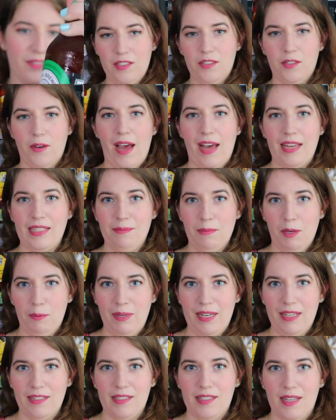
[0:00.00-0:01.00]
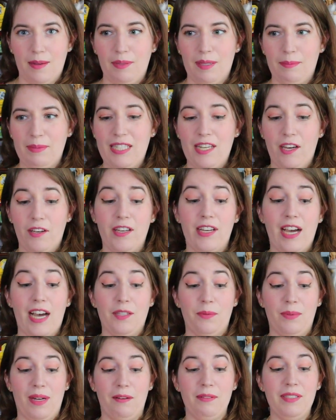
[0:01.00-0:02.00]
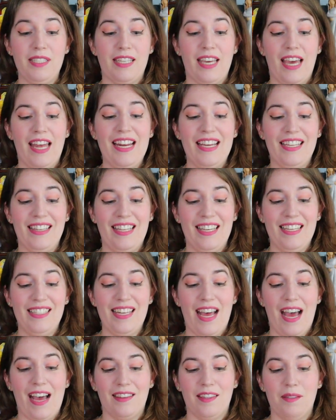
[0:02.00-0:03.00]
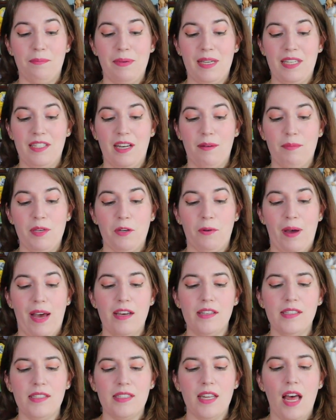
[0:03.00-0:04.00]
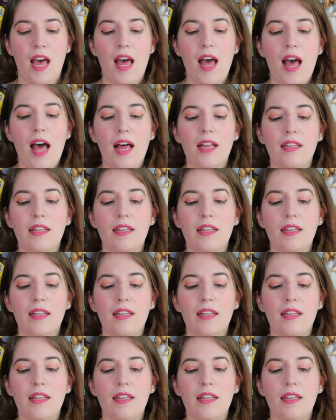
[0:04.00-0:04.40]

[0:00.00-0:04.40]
So as I'm opening this up, let me tell you guys, when I was getting these at the BWS,